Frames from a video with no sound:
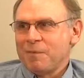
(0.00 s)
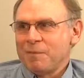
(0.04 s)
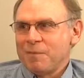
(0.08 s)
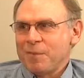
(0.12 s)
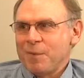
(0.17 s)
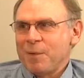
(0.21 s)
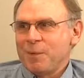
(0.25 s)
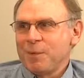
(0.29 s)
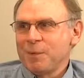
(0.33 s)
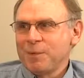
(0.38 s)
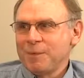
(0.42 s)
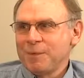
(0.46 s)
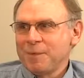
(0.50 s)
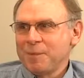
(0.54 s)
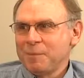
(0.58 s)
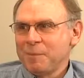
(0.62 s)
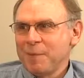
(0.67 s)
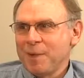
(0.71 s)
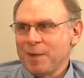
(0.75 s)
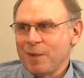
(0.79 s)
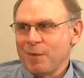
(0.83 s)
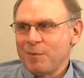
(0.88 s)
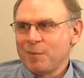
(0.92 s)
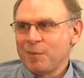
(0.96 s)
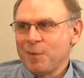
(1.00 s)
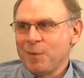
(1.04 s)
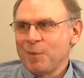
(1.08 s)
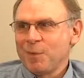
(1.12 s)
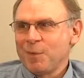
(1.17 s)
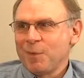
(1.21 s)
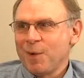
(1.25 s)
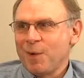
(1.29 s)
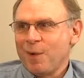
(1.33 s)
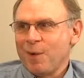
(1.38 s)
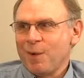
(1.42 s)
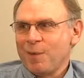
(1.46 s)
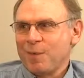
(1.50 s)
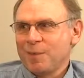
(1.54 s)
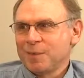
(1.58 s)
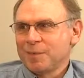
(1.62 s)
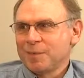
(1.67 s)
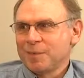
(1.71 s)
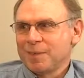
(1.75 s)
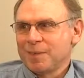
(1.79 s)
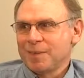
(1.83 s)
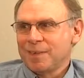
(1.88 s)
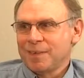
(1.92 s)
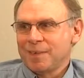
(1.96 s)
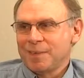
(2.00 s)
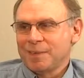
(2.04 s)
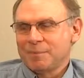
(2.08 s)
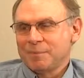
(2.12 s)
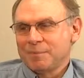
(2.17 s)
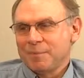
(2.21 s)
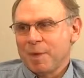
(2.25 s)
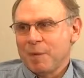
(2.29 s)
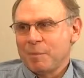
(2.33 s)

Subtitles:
phone and make a phone call.